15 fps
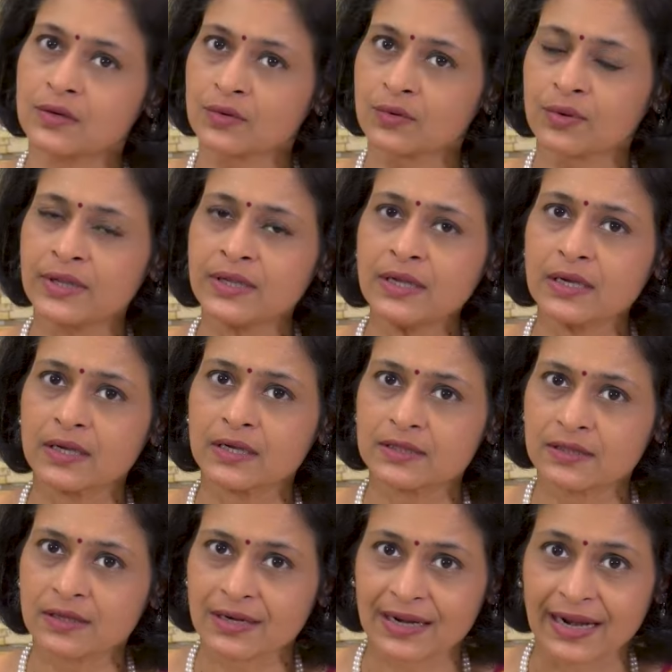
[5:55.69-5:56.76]
doing
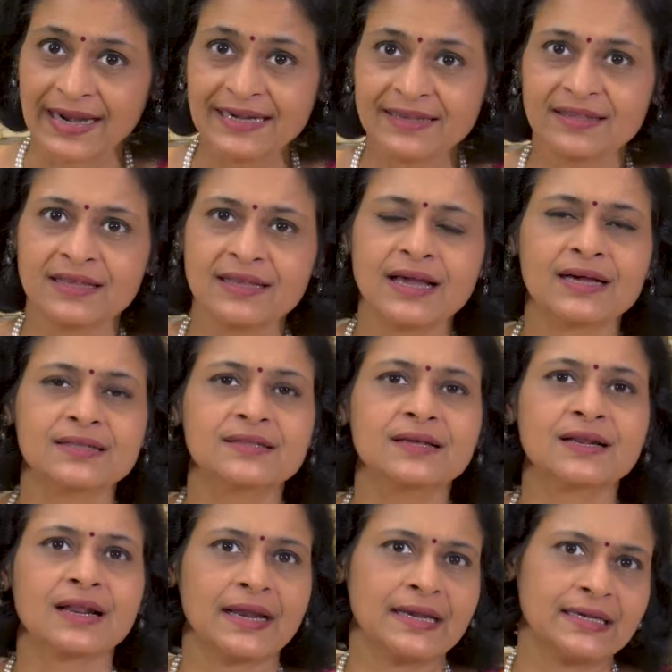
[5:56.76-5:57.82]
the right thing at the
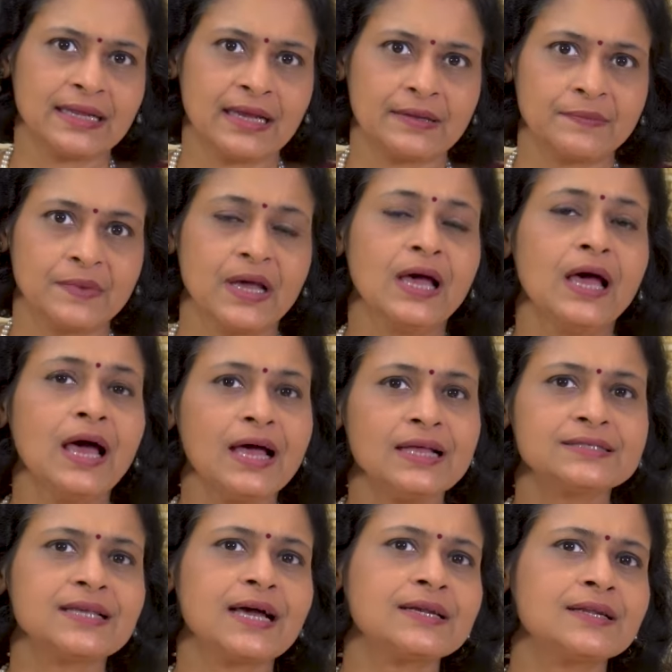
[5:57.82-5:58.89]
right time.
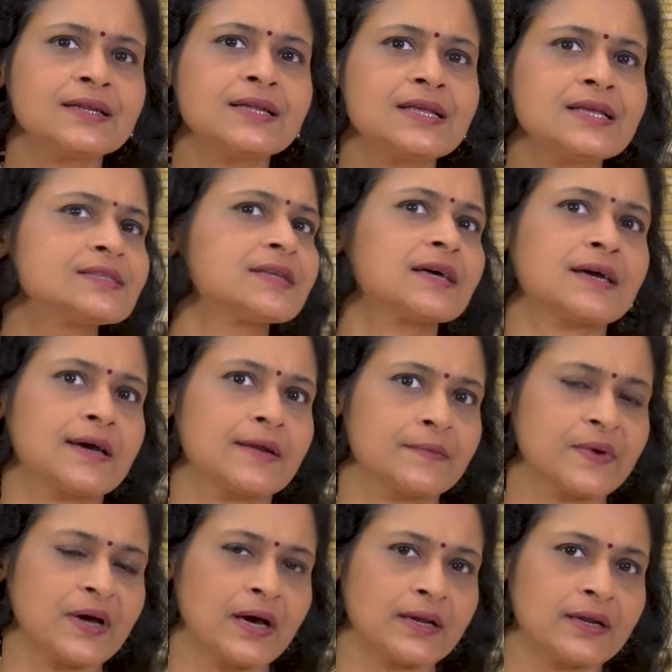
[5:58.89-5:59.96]
And Saturn is the
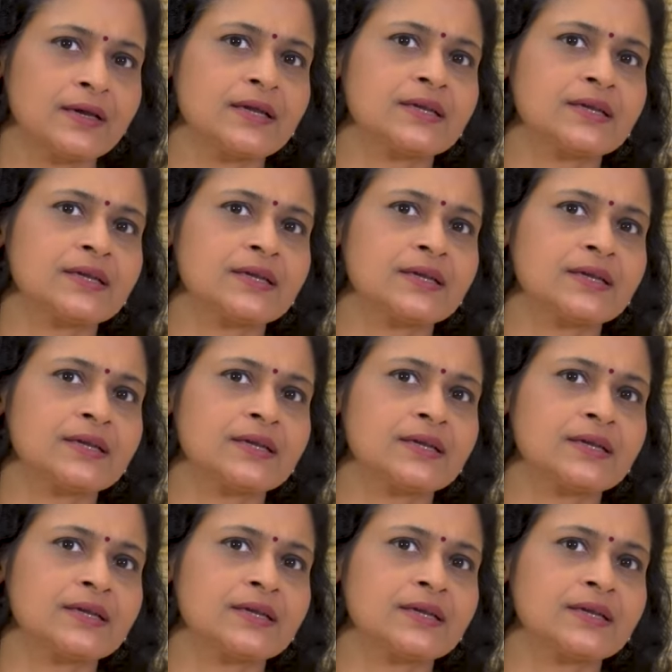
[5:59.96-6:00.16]
karak.